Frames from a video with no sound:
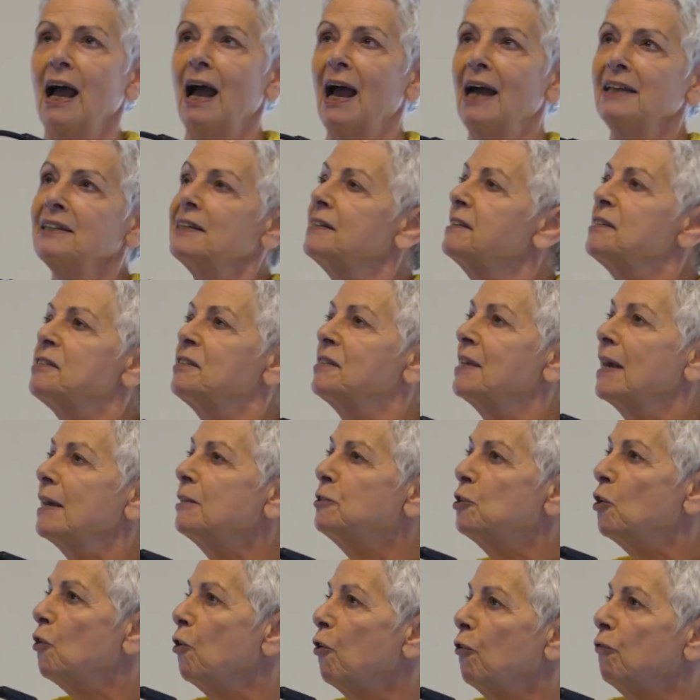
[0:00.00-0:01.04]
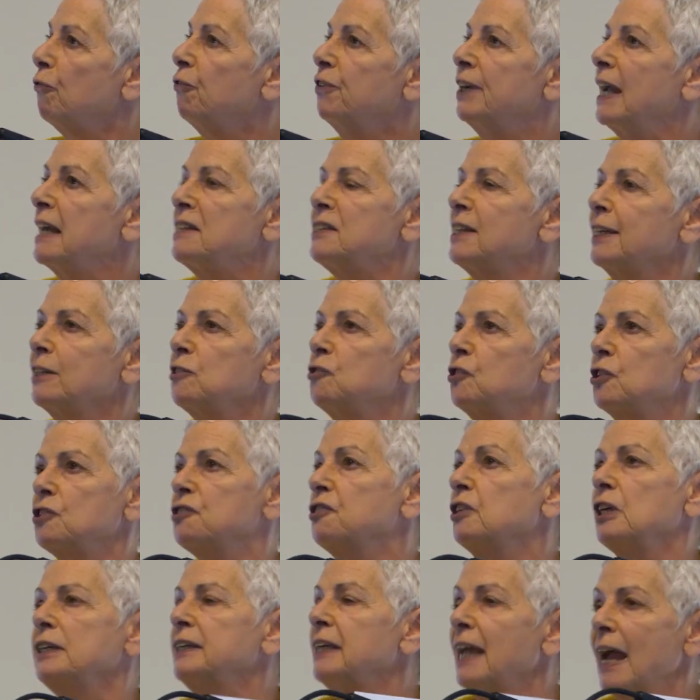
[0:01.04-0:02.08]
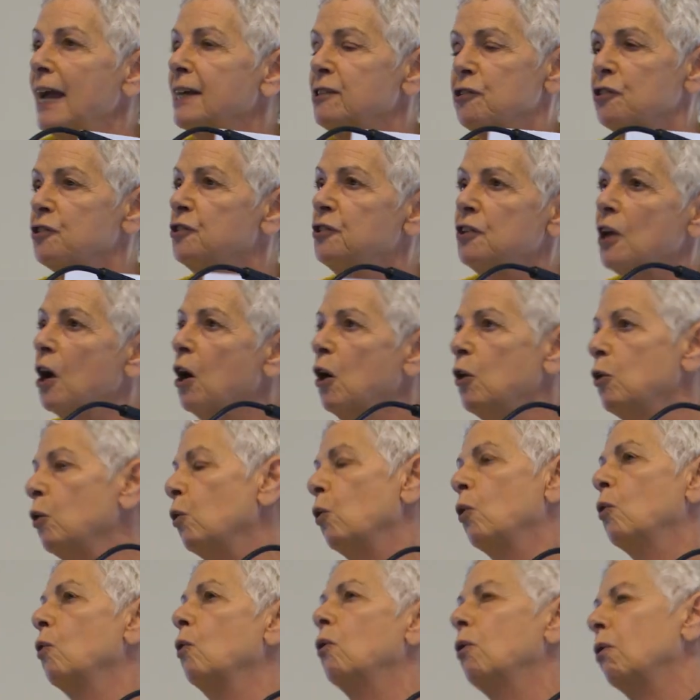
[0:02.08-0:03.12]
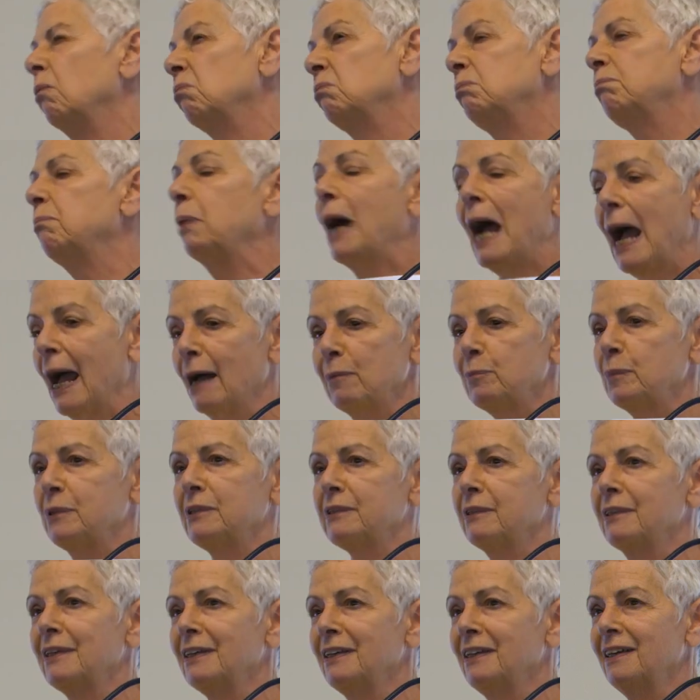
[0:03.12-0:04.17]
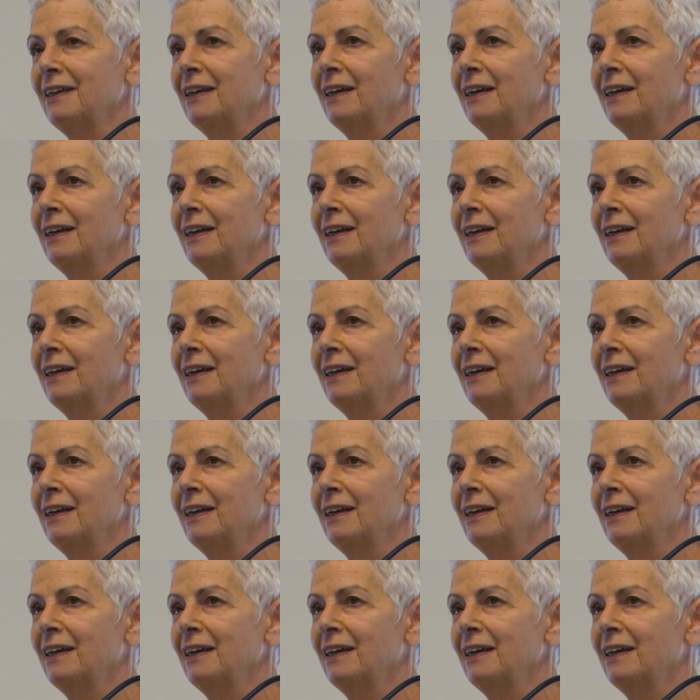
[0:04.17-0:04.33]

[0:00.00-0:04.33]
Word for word: And instead of getting just a yes, no, or perhaps,